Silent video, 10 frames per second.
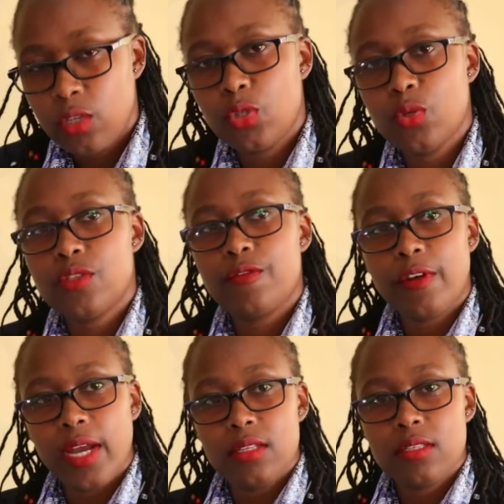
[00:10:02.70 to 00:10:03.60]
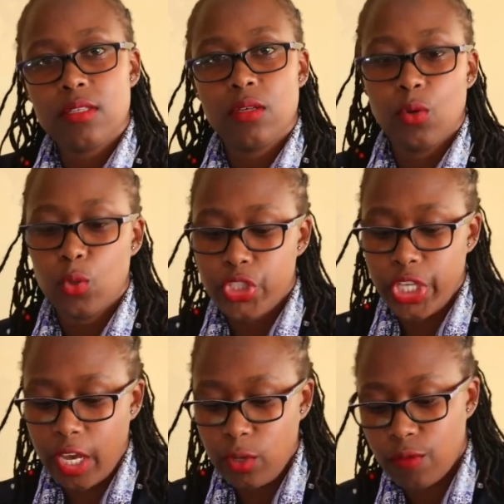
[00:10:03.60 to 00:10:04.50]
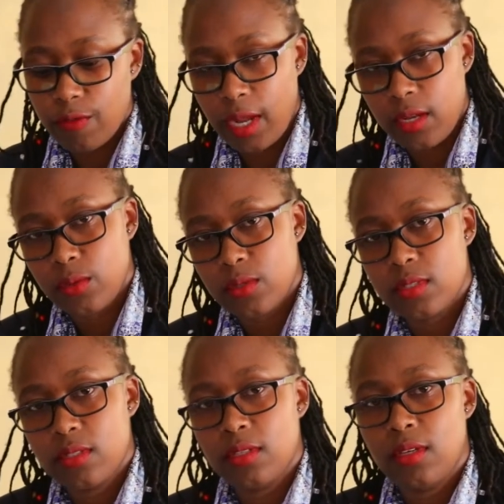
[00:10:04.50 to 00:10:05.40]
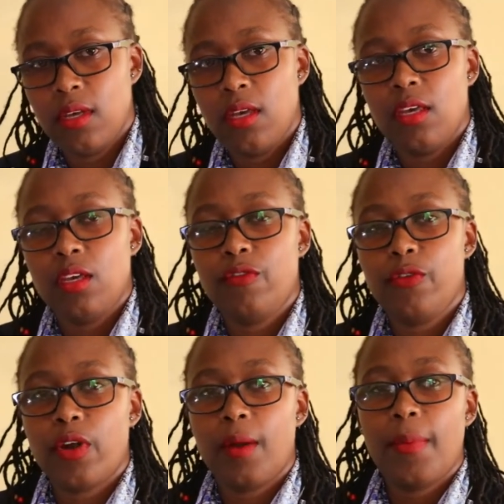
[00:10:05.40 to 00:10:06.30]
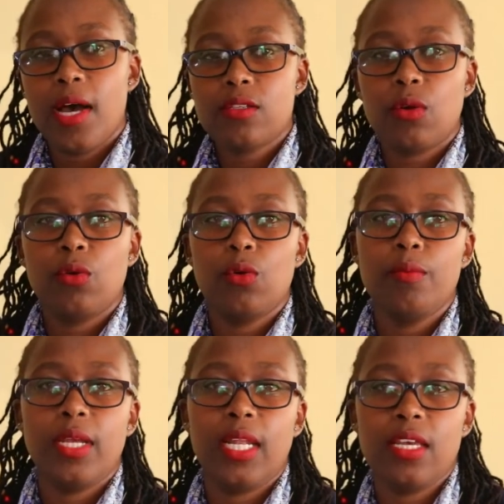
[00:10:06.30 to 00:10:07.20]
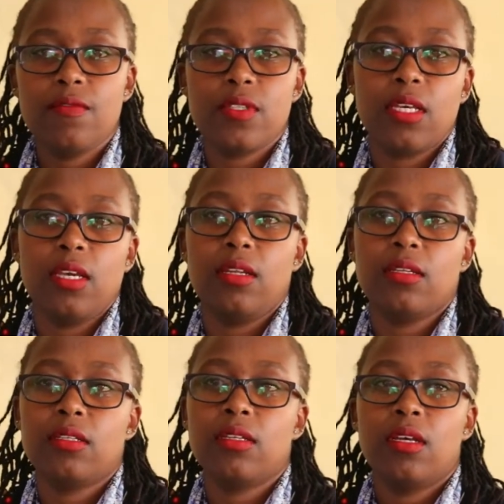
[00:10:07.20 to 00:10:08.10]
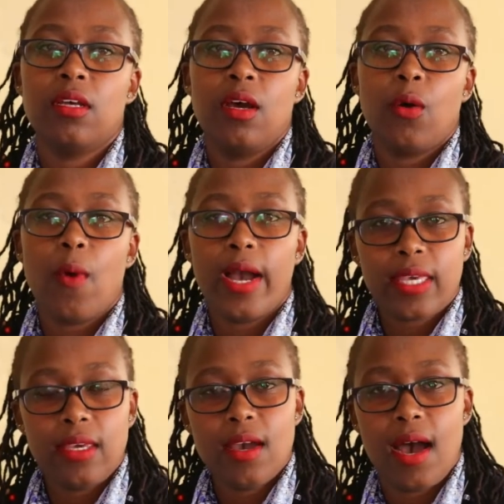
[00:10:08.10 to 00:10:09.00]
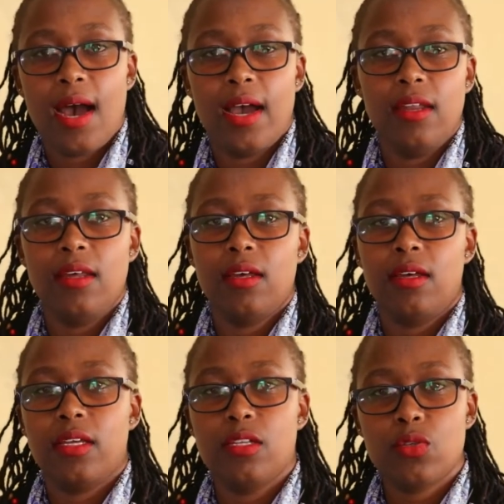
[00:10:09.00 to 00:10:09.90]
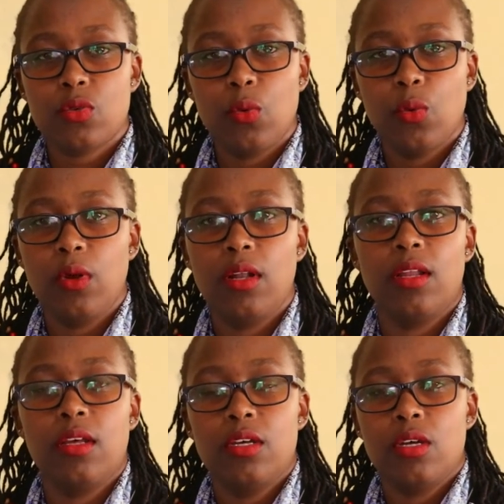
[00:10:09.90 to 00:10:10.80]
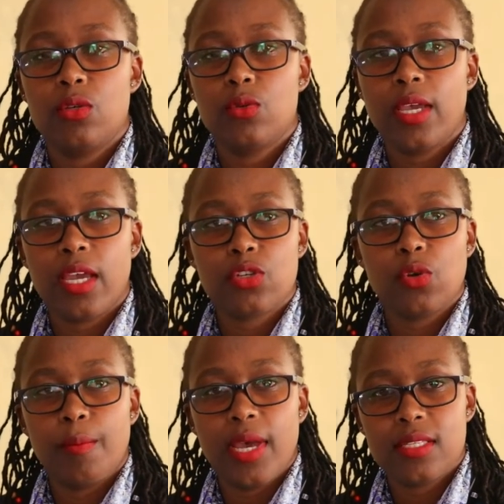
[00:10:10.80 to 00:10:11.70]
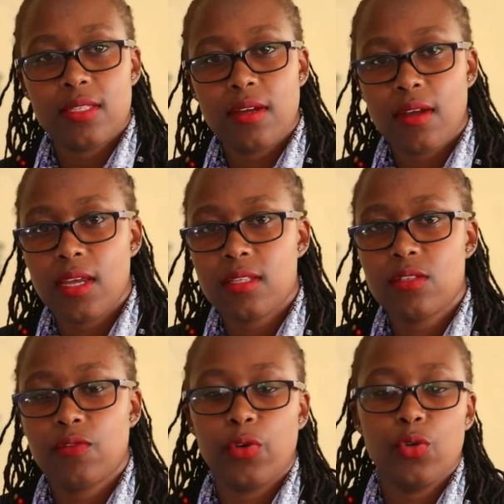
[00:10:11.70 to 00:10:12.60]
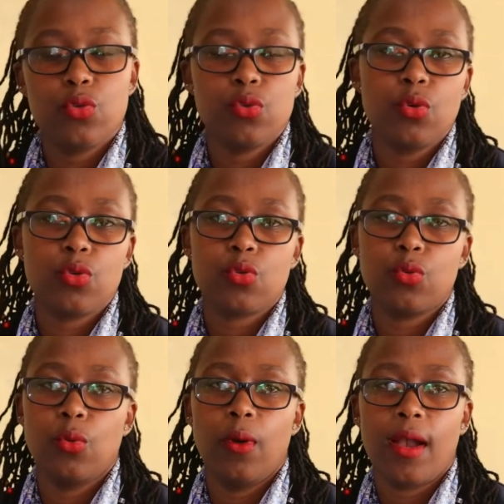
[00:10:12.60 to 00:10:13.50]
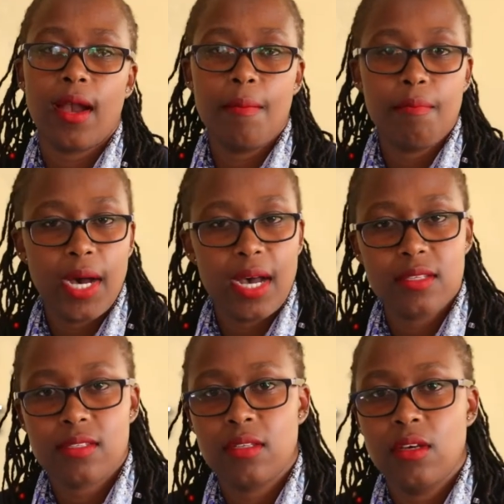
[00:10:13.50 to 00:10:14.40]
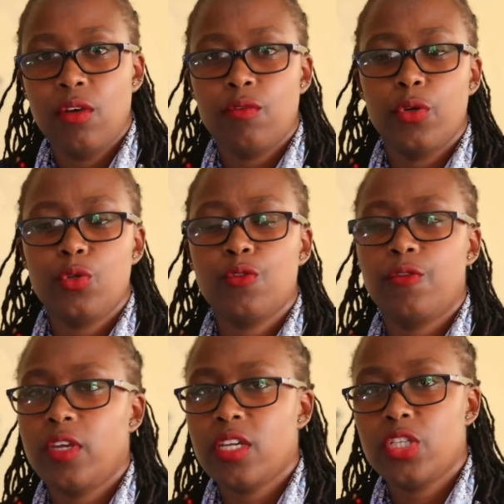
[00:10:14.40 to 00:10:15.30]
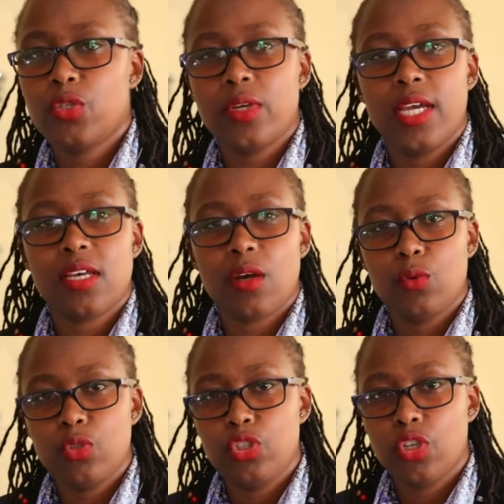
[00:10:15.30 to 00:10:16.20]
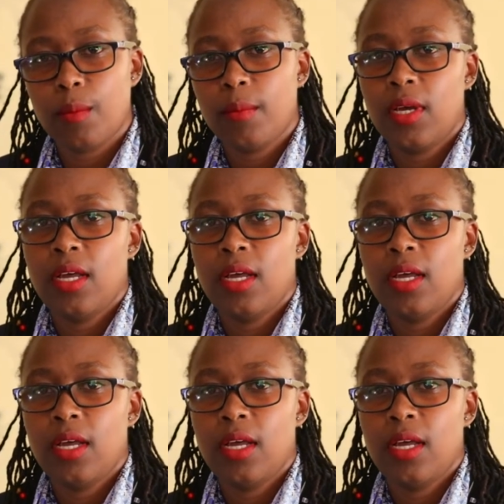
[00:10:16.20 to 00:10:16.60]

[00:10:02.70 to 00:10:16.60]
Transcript: Choose friends who share your values. If you're a person who believes in working hard in school to get your best grades, for you to go to campus, for you to finish, to get a good job,